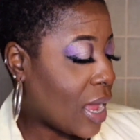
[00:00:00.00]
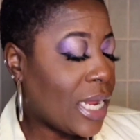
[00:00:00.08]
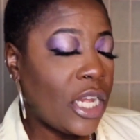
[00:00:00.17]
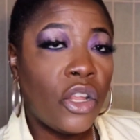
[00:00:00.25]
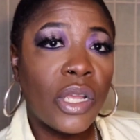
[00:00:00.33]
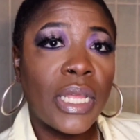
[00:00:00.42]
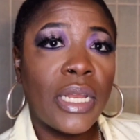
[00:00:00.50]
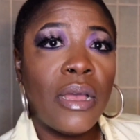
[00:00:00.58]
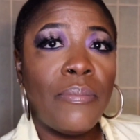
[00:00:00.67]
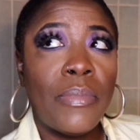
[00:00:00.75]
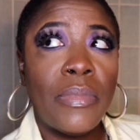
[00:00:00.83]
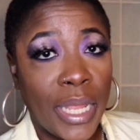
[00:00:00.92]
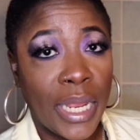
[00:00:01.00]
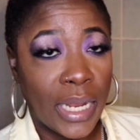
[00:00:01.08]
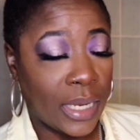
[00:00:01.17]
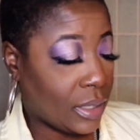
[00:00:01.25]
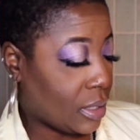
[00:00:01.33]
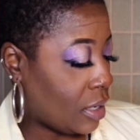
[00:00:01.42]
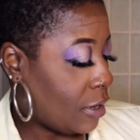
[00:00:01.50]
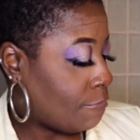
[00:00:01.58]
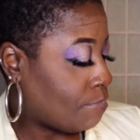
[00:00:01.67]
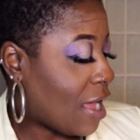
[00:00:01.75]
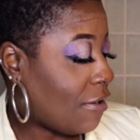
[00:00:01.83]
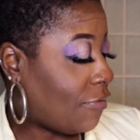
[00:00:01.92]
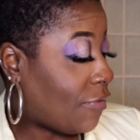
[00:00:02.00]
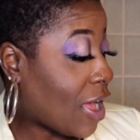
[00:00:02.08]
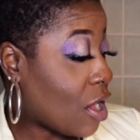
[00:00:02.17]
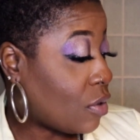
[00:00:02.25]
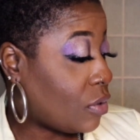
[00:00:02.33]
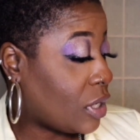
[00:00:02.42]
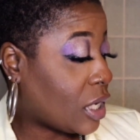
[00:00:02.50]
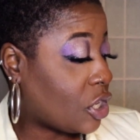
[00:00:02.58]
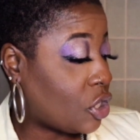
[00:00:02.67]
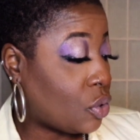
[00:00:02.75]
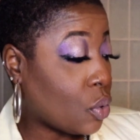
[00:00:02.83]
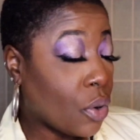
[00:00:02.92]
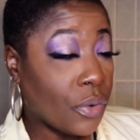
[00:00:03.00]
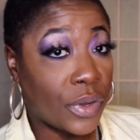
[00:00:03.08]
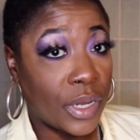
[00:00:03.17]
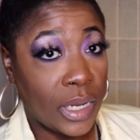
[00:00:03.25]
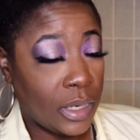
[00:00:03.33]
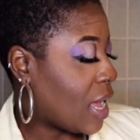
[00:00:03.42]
In looking up Pinant, I found a story,